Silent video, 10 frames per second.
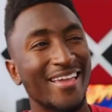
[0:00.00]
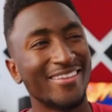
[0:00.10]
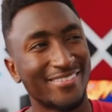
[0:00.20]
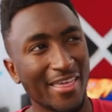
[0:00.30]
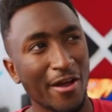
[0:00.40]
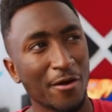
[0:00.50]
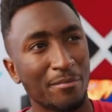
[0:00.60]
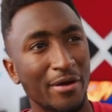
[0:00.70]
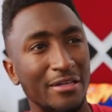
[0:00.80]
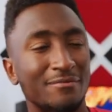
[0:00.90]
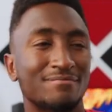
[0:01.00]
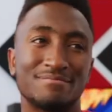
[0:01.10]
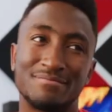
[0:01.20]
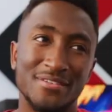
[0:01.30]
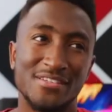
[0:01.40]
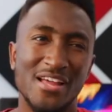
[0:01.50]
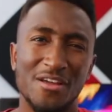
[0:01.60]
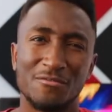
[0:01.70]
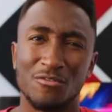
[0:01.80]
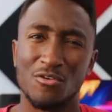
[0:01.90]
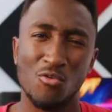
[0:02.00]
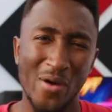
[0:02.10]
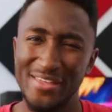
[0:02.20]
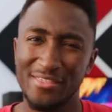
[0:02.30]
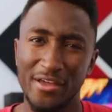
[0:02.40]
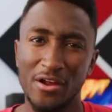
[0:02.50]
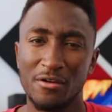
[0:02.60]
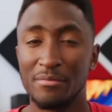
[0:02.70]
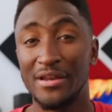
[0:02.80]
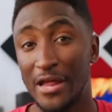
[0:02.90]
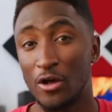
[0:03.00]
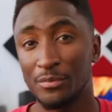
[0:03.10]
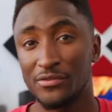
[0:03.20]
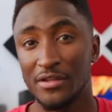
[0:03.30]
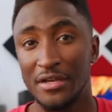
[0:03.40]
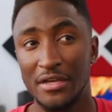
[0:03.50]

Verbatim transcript: it's there, but it's not quite there, but it helps.